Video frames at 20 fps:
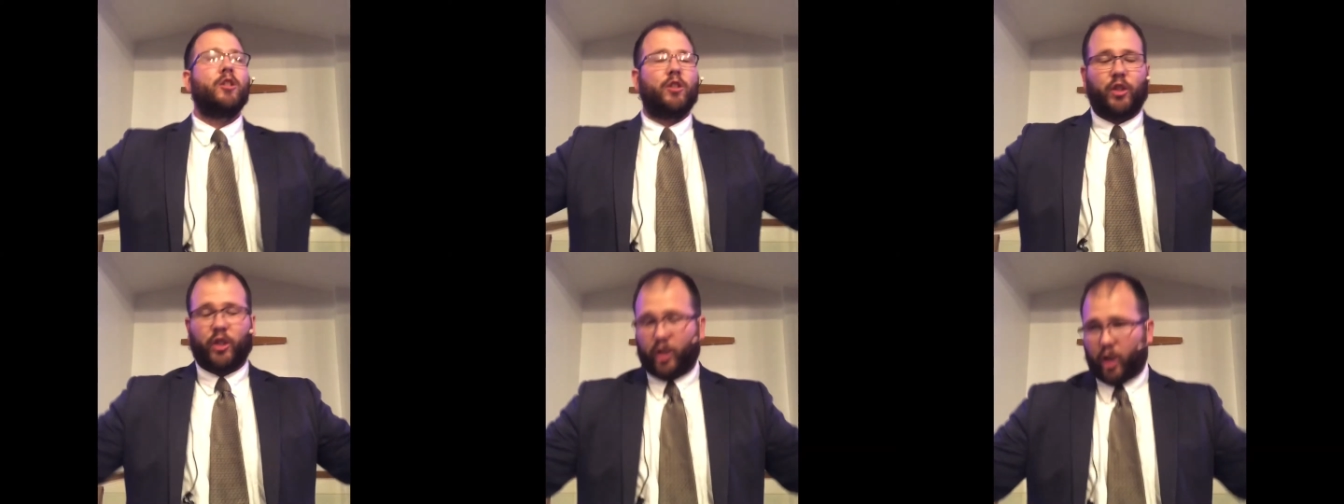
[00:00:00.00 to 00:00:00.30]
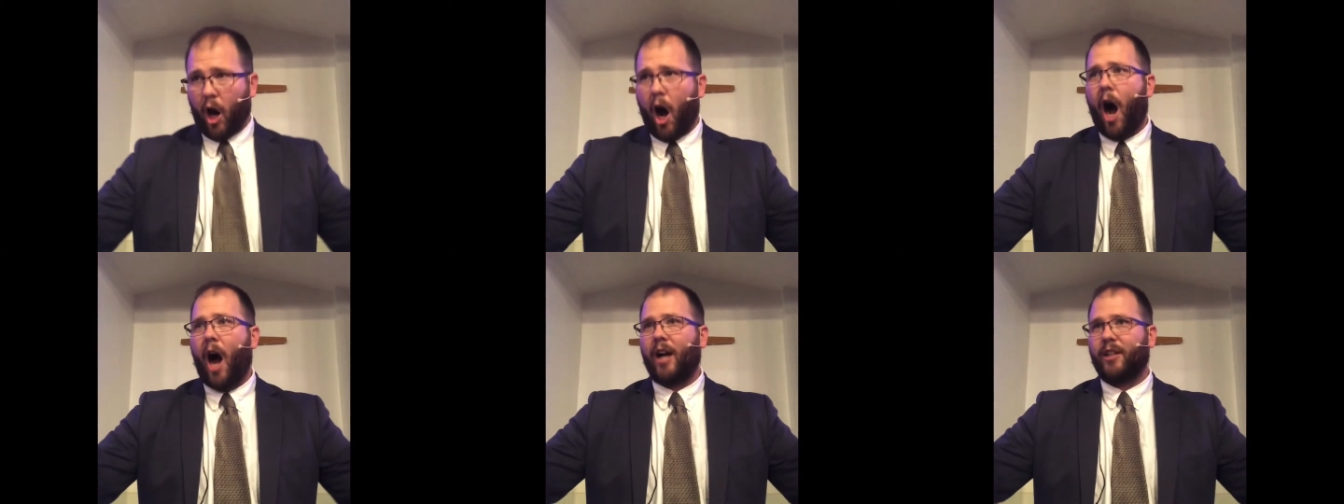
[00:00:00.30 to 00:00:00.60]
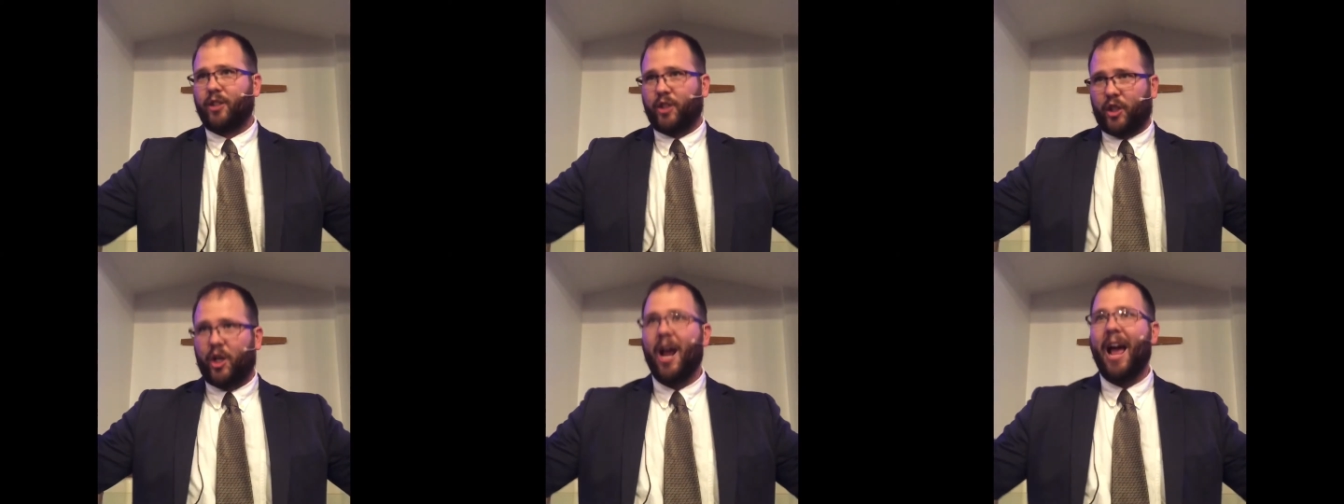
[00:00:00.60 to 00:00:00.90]

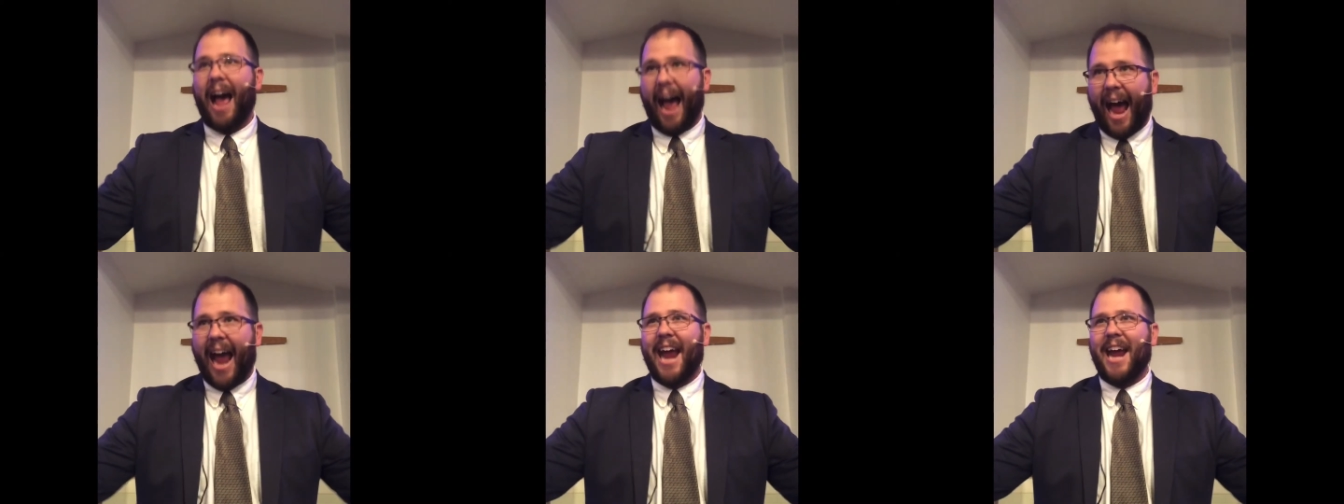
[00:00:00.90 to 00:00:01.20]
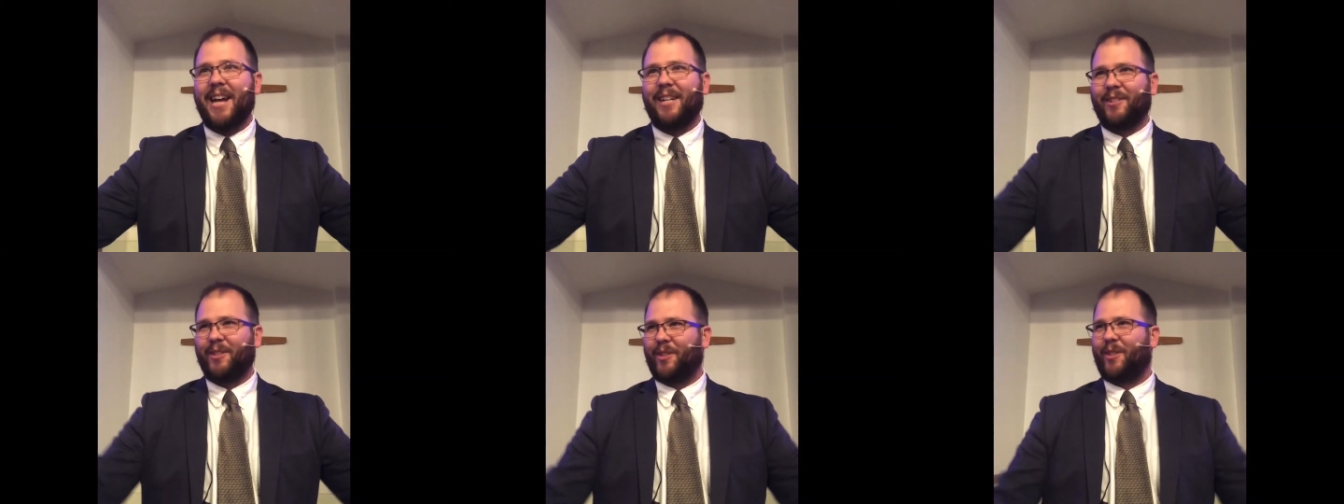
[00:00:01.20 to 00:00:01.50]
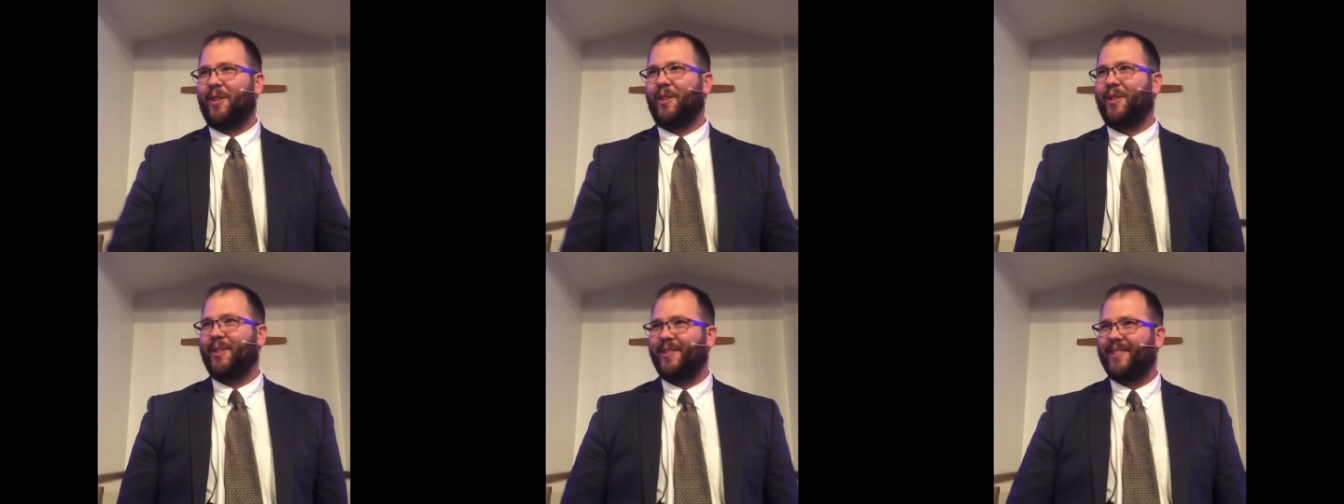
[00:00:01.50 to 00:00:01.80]
Judge
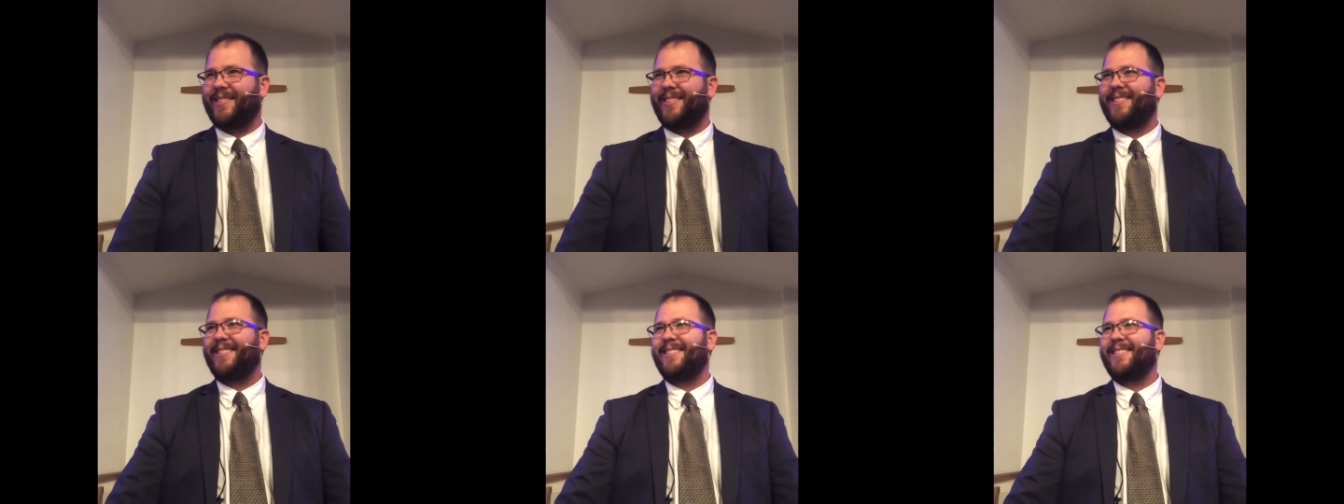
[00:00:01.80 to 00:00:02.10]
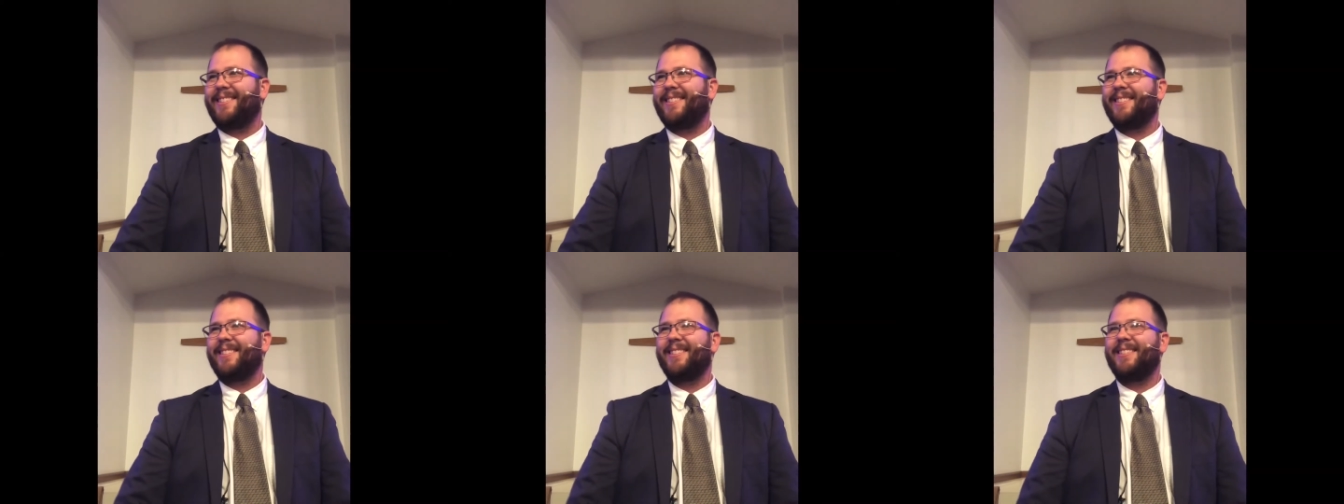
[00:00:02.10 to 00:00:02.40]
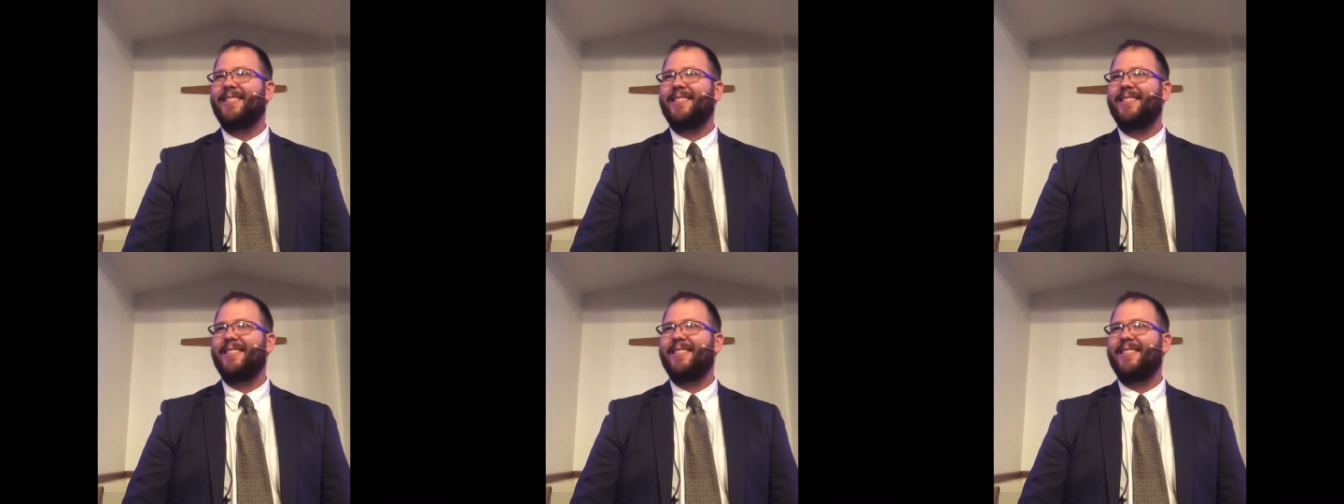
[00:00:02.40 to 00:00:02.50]
angels.